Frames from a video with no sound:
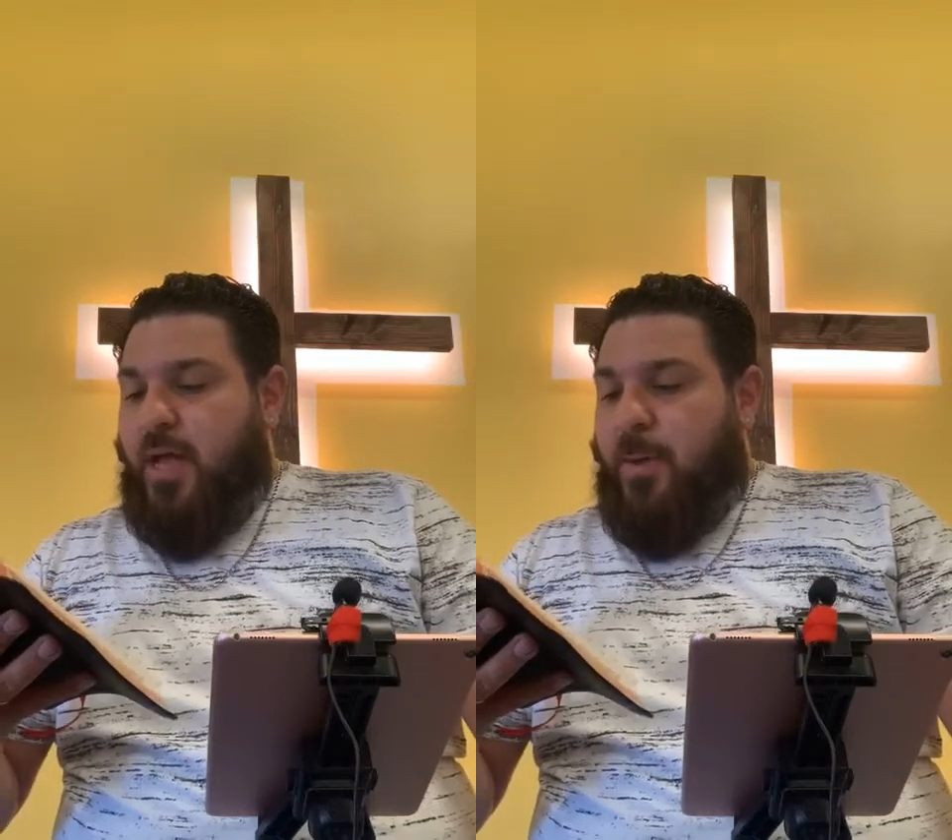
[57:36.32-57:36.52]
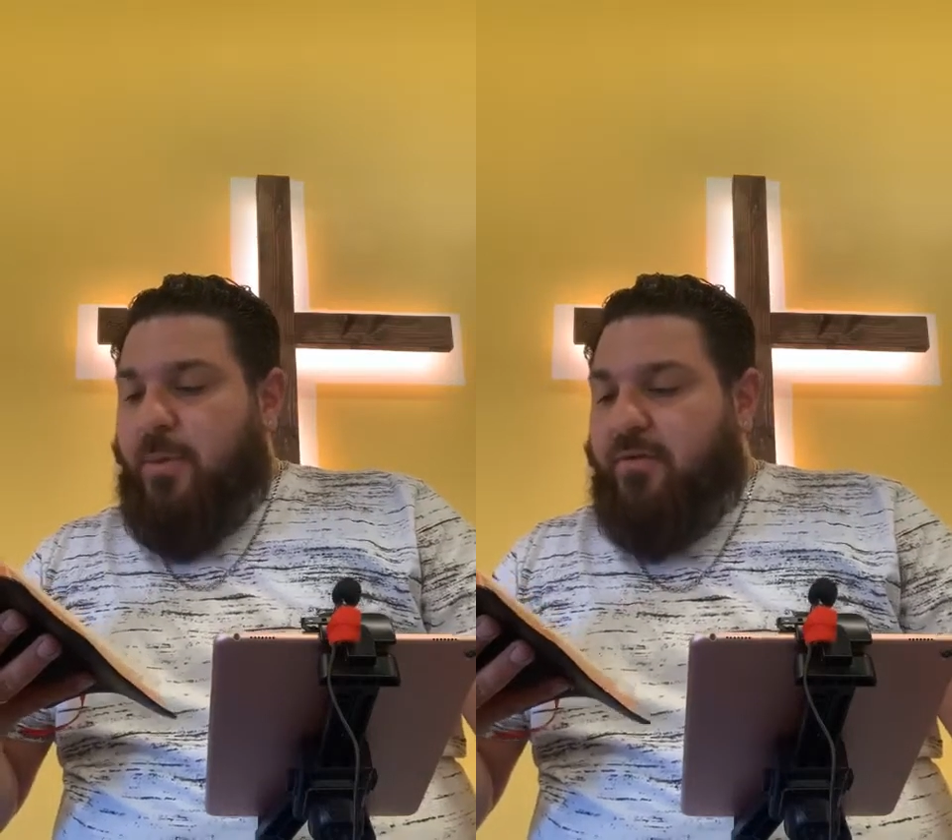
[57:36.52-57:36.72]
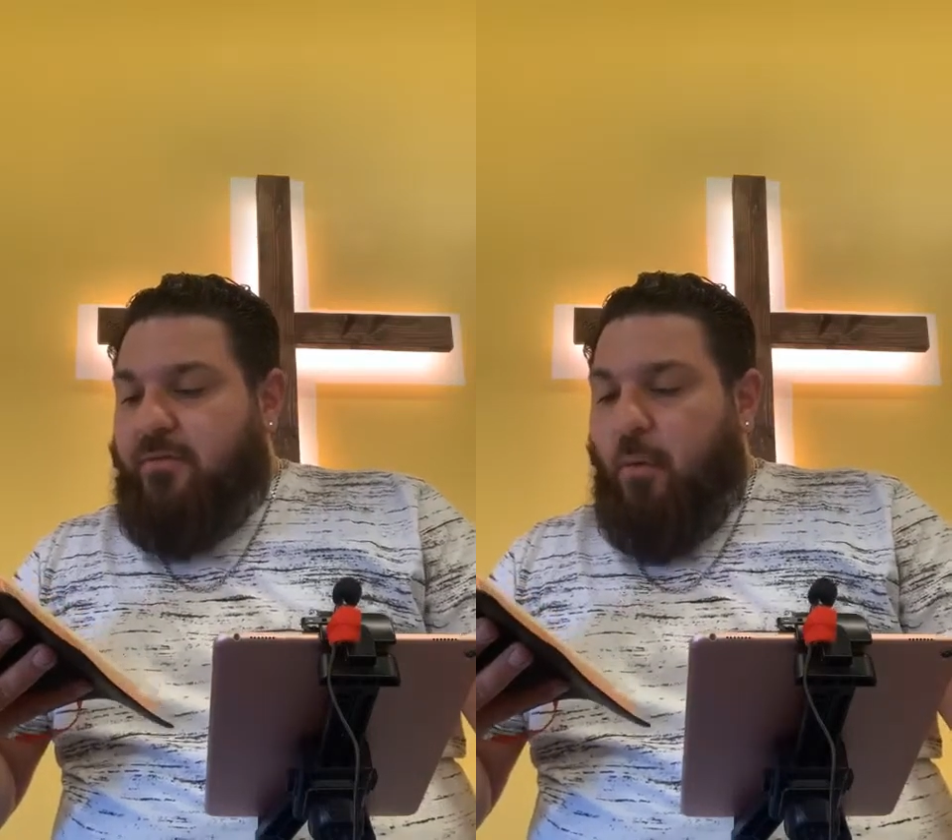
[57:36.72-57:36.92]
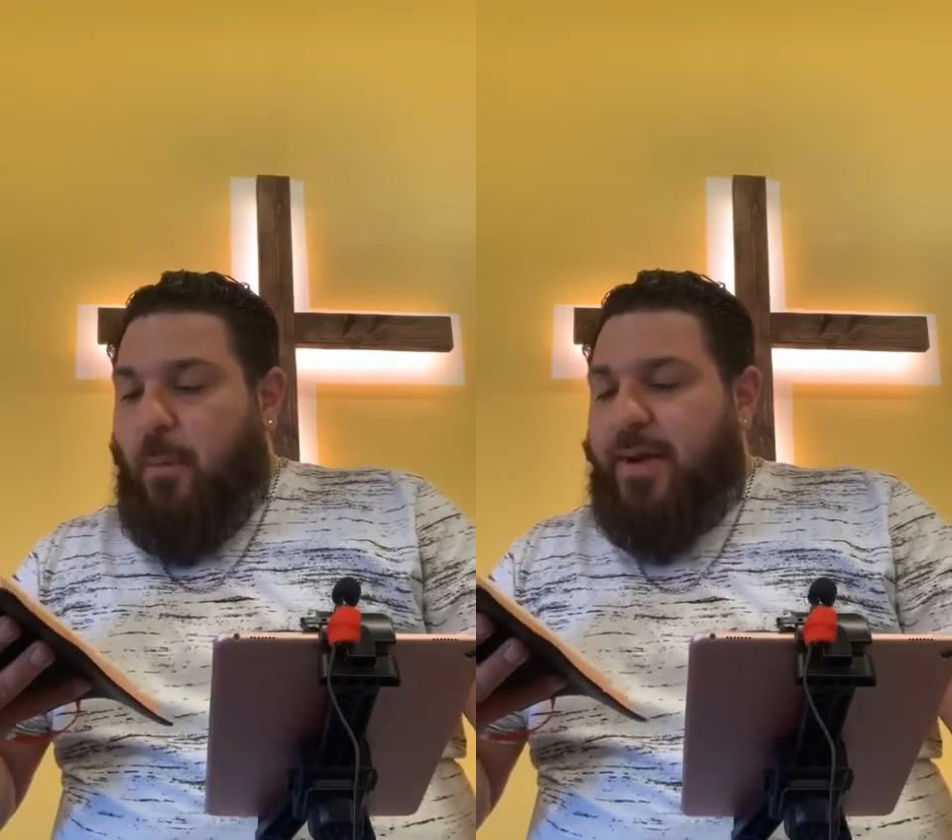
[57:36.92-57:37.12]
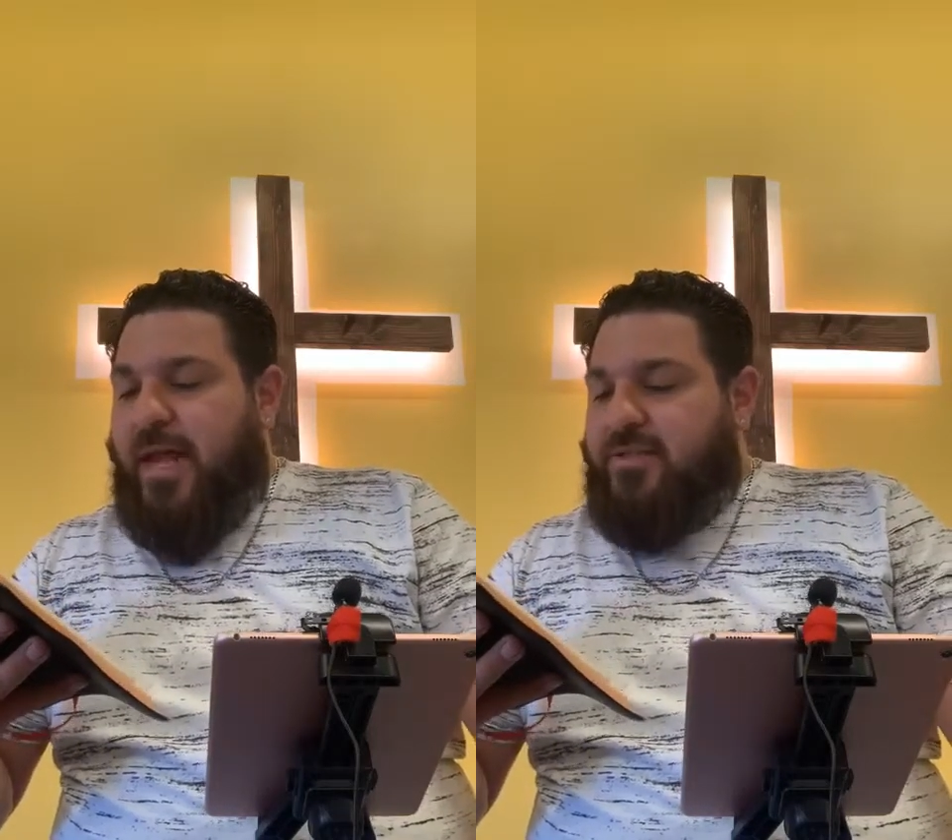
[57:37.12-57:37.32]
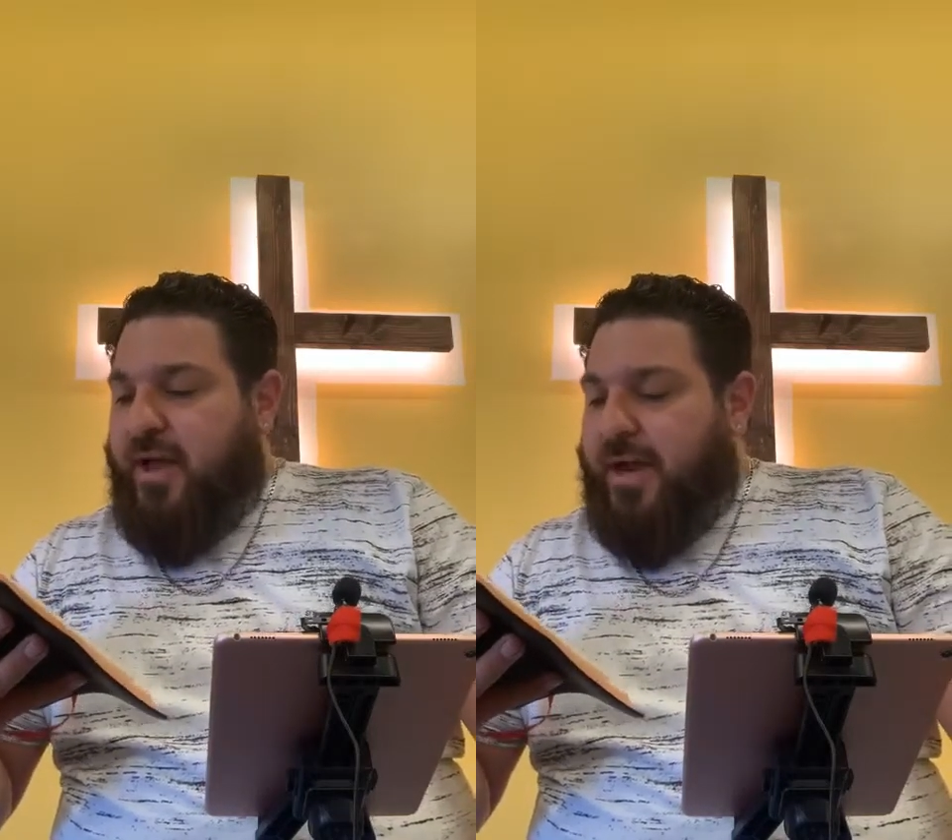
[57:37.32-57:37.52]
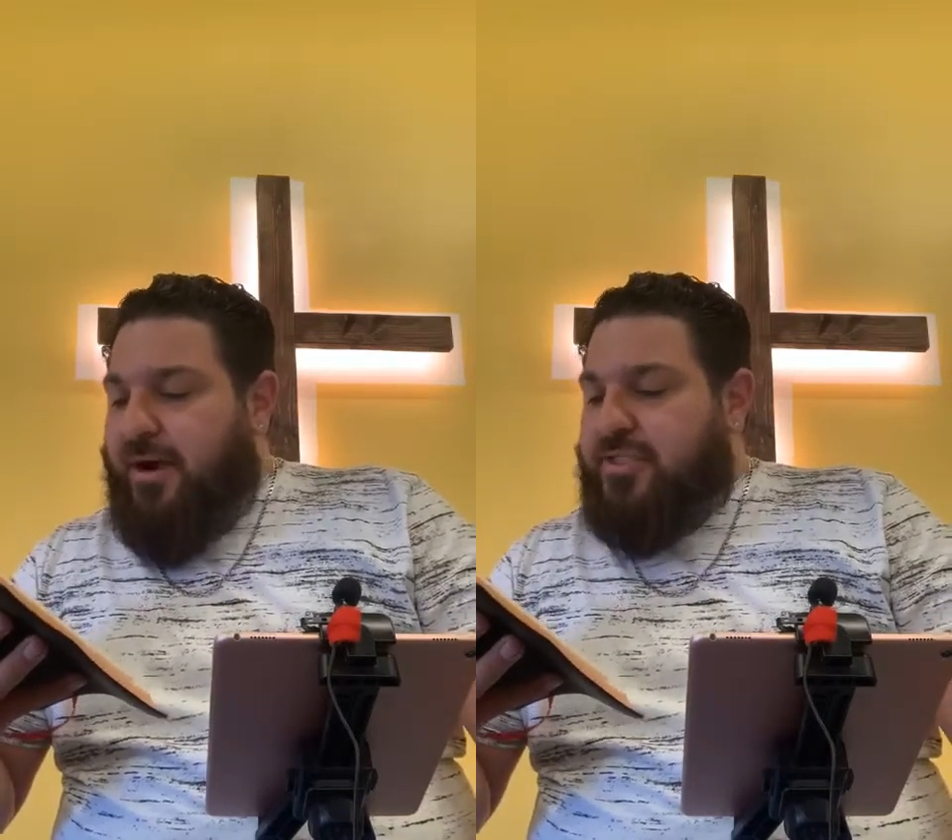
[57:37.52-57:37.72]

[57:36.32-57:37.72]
But if a woman has long hair,